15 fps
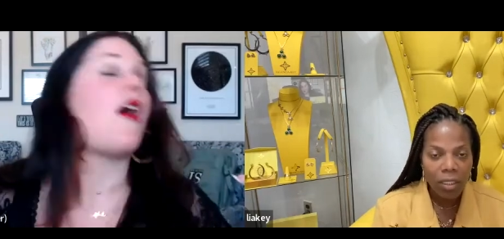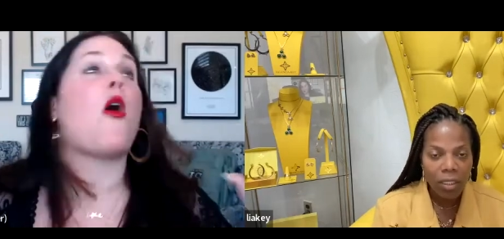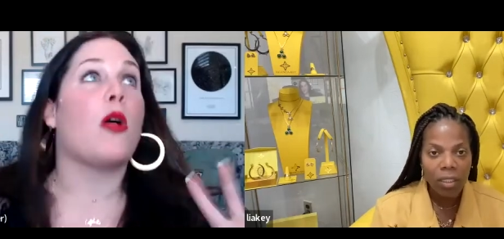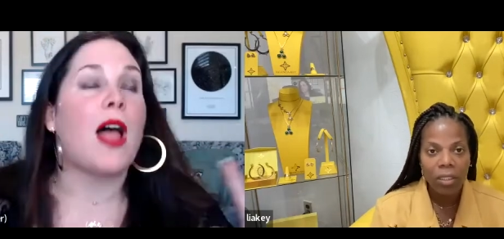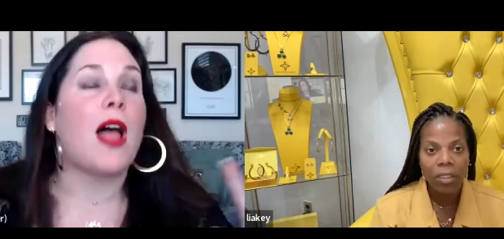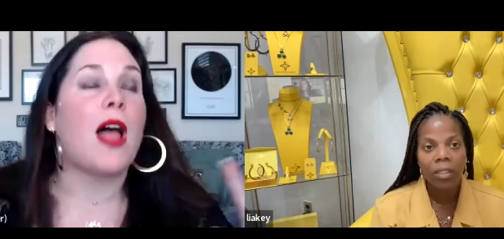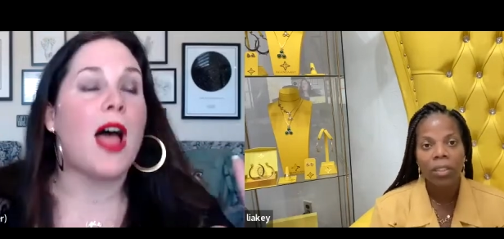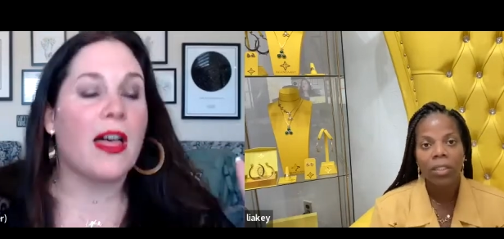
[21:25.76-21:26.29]
Speaker 1: a
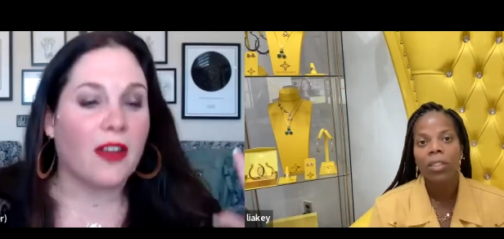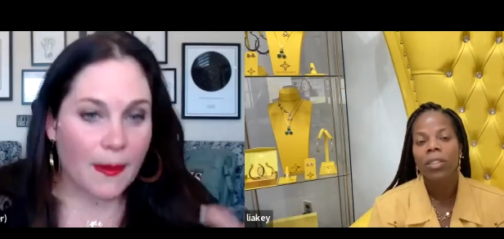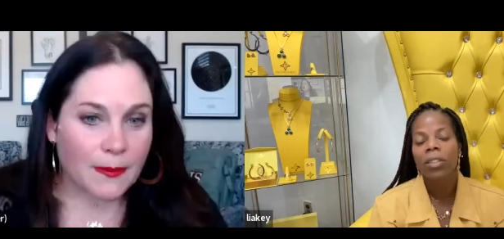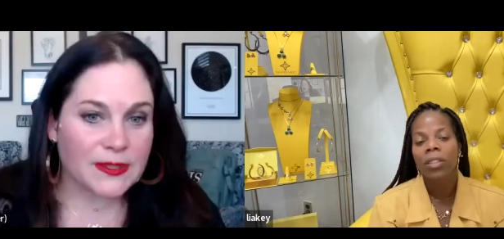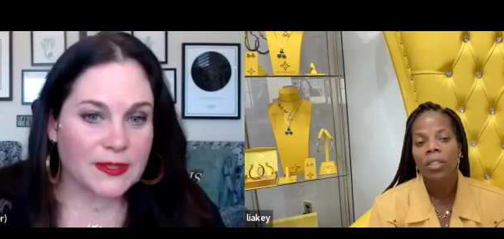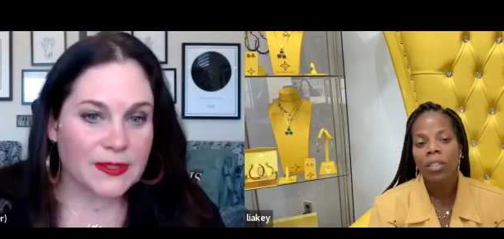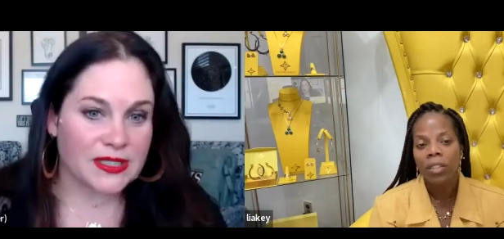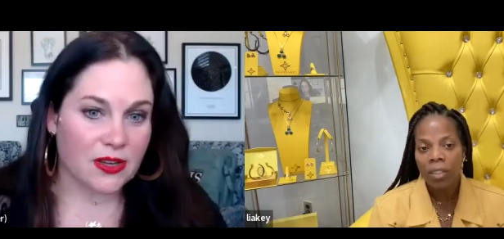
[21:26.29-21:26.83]
whole other
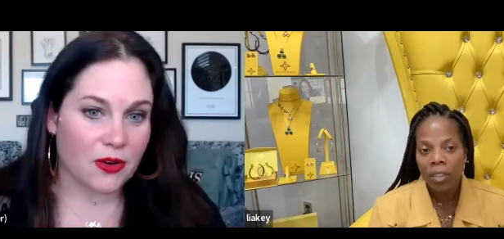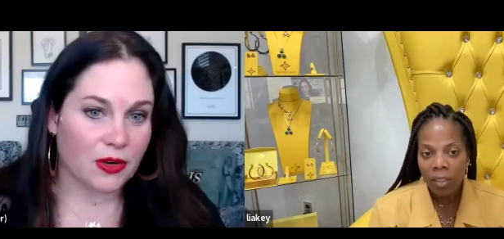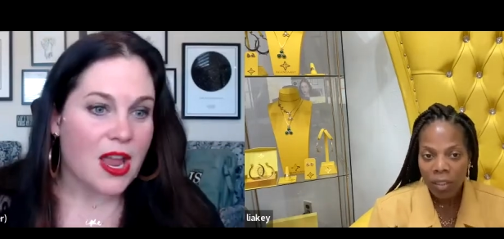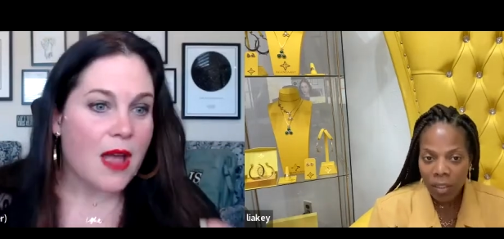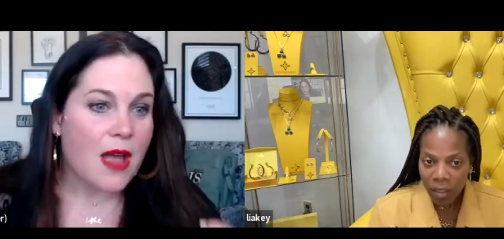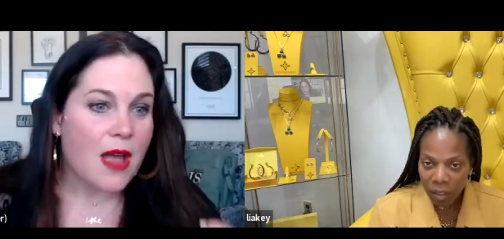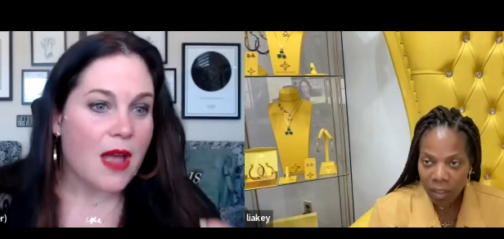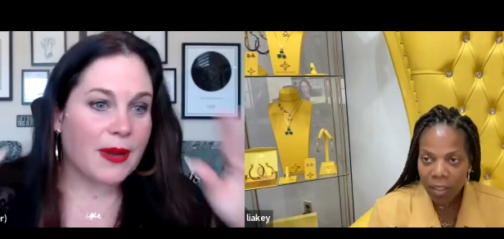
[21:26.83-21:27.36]
episode,
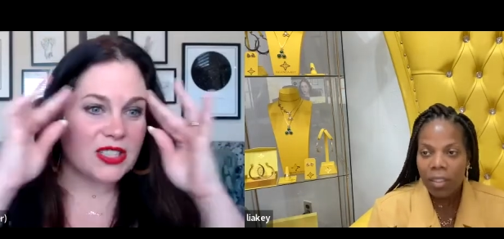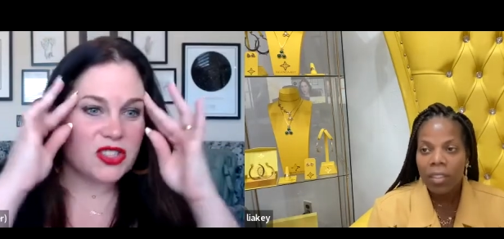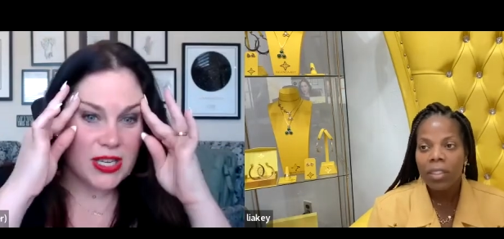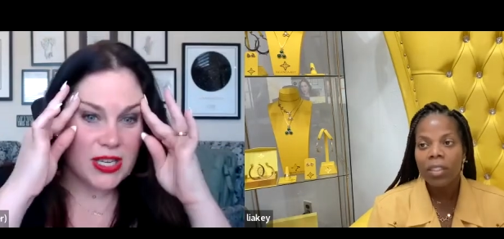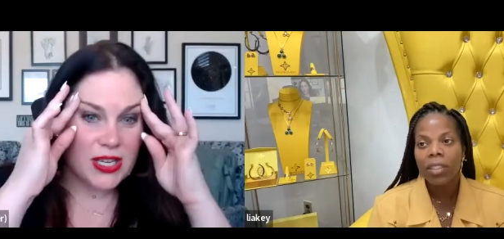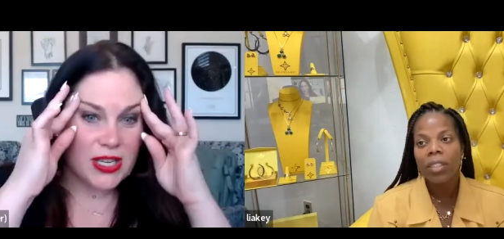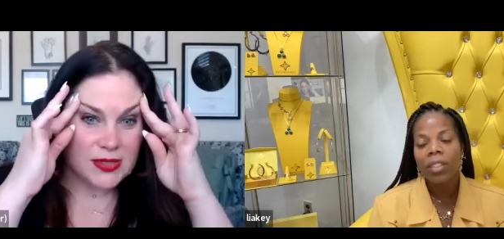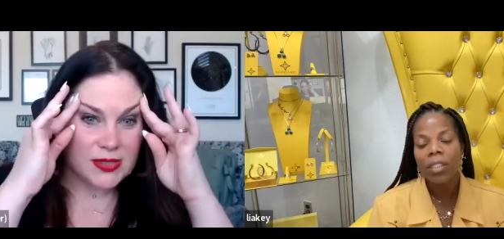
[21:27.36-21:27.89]
but I
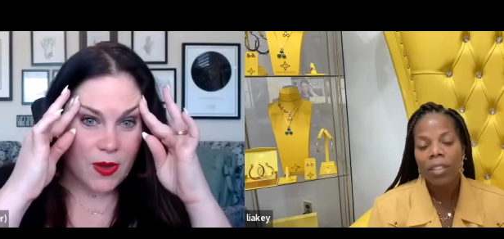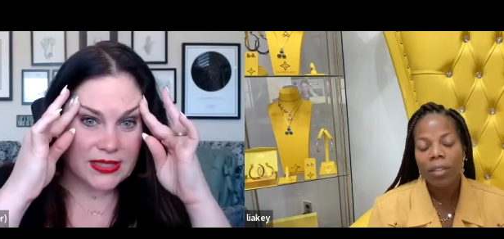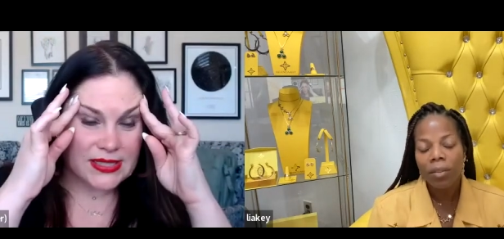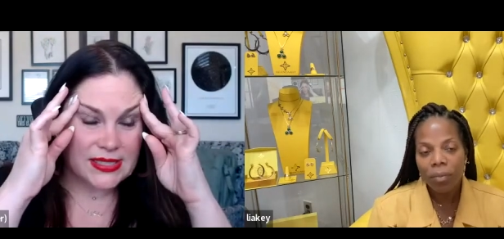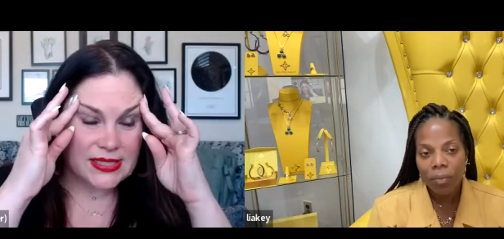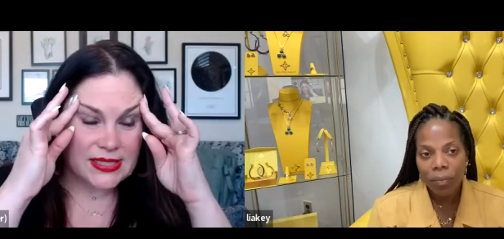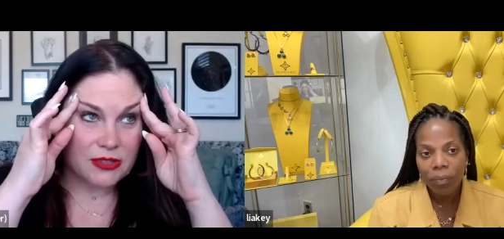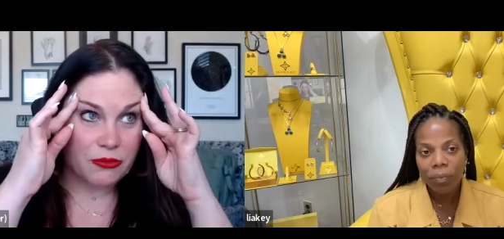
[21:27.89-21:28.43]
just want
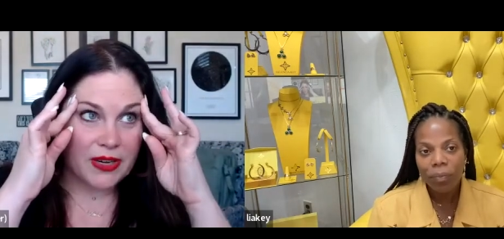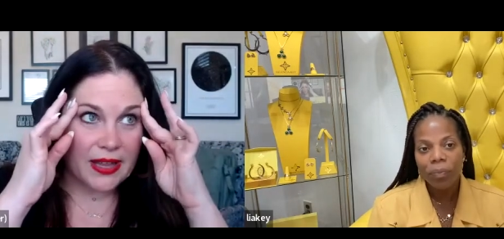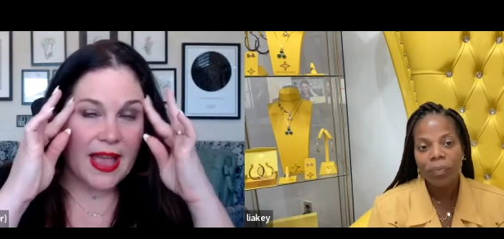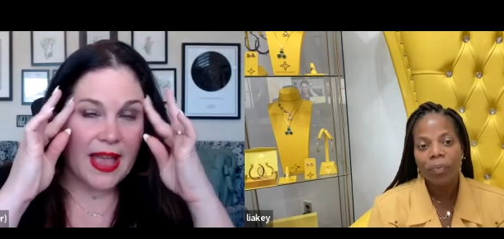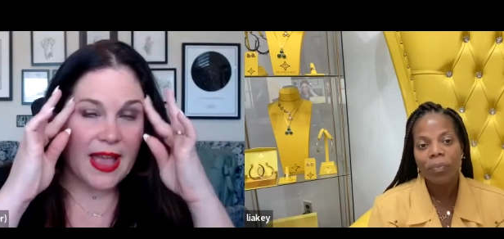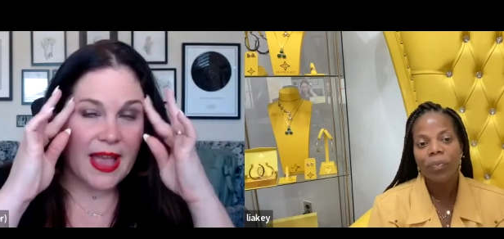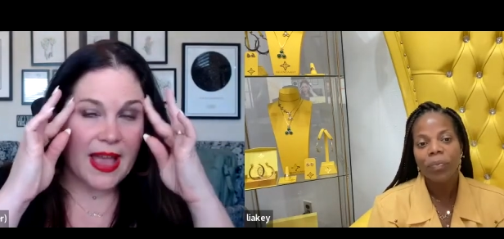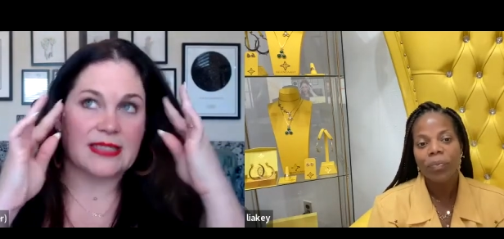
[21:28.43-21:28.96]
us to
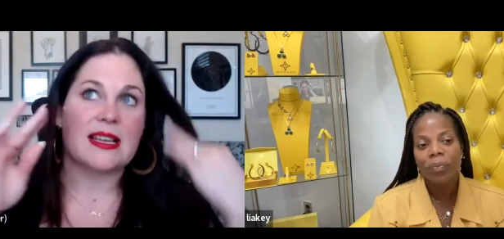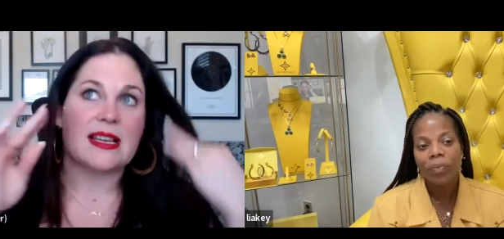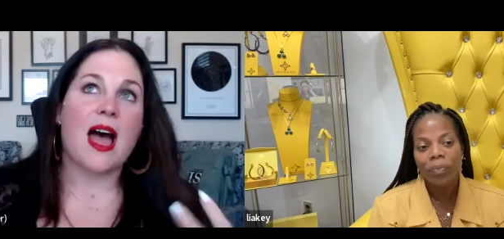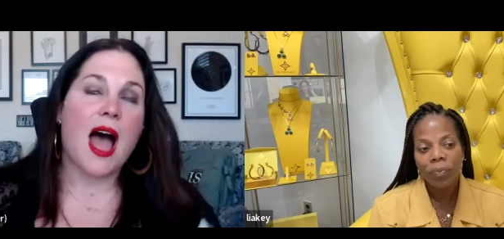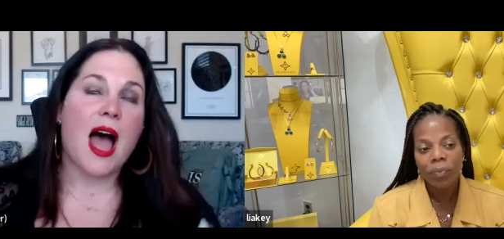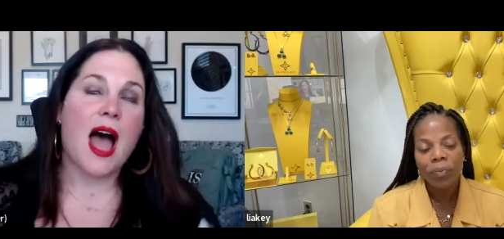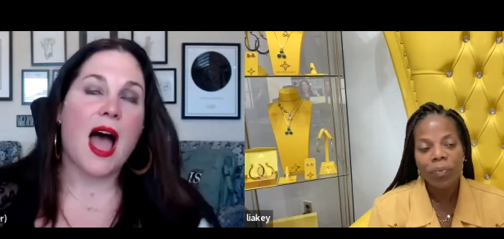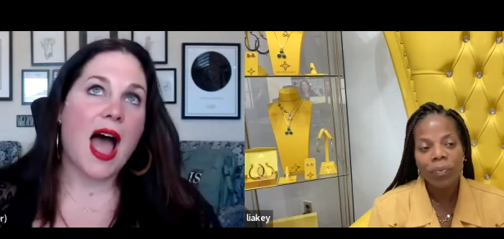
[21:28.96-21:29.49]
realize
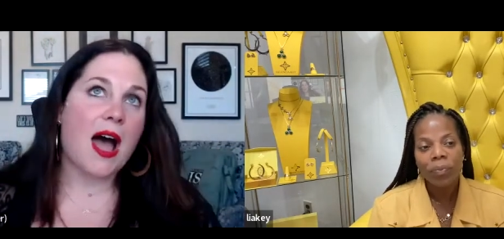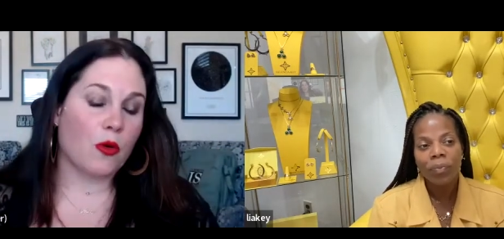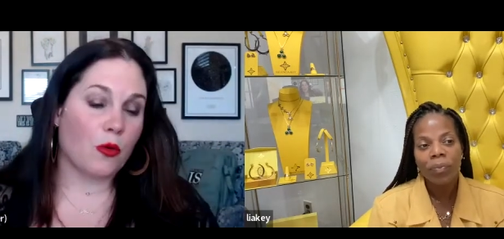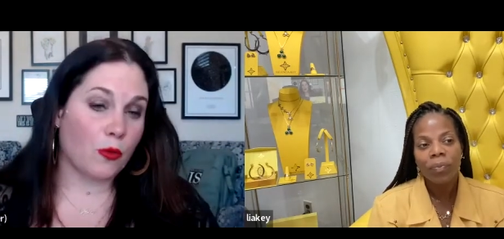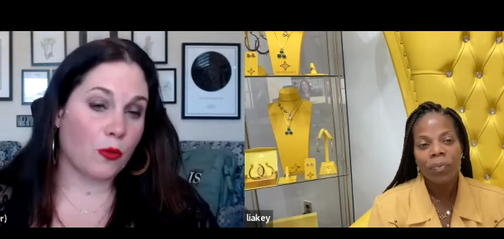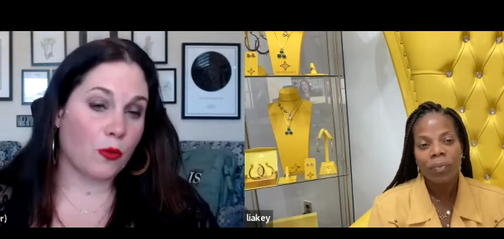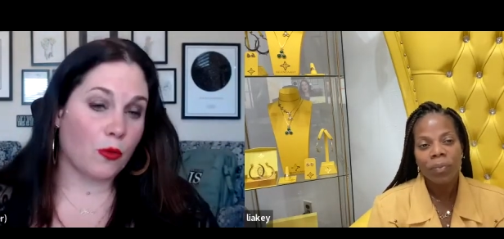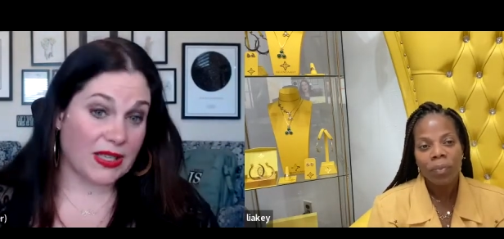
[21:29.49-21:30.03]

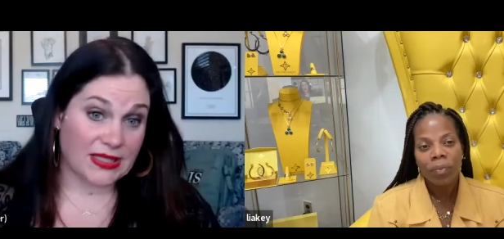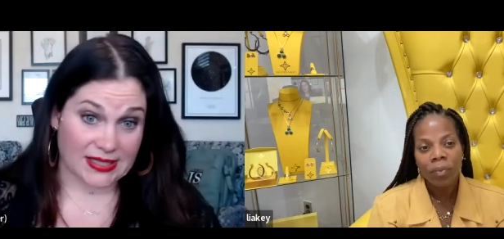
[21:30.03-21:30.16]
how we